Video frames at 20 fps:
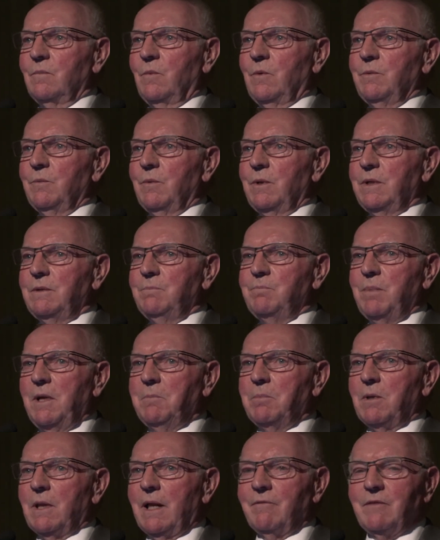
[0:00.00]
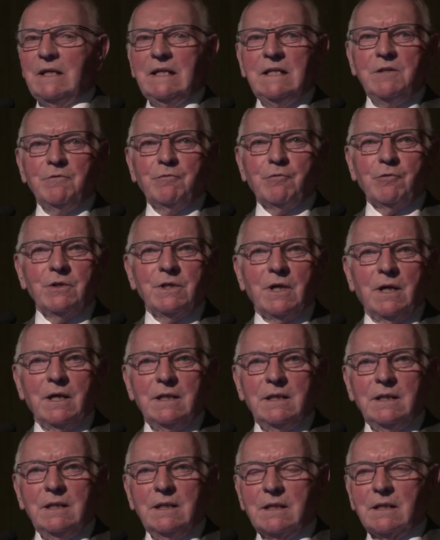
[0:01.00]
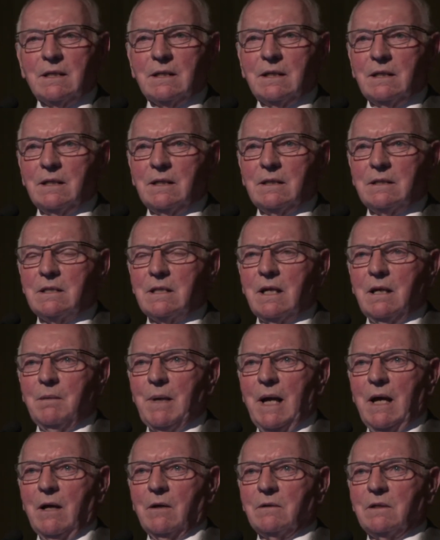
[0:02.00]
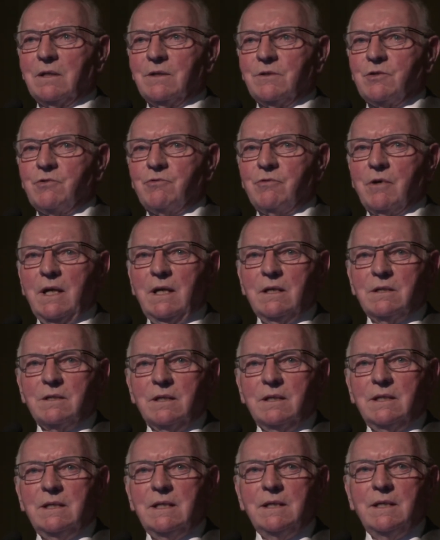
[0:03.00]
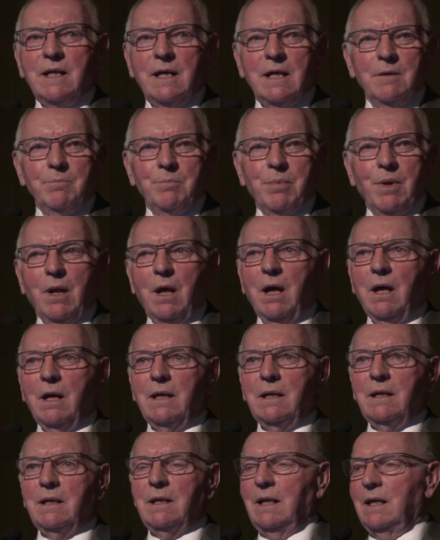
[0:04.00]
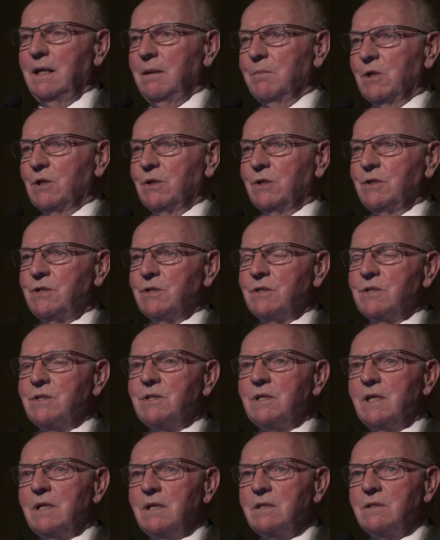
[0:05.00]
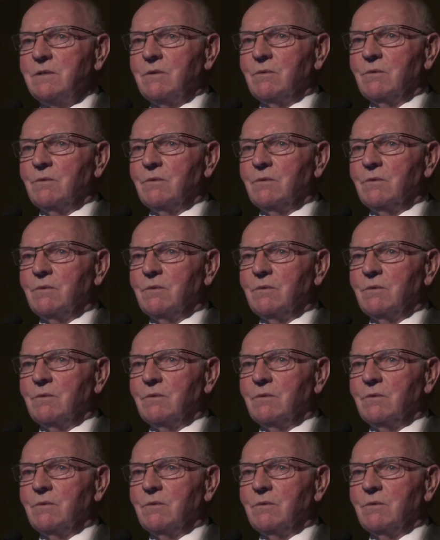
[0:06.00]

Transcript: with people having different ideas about constraints and did they apply in emergencies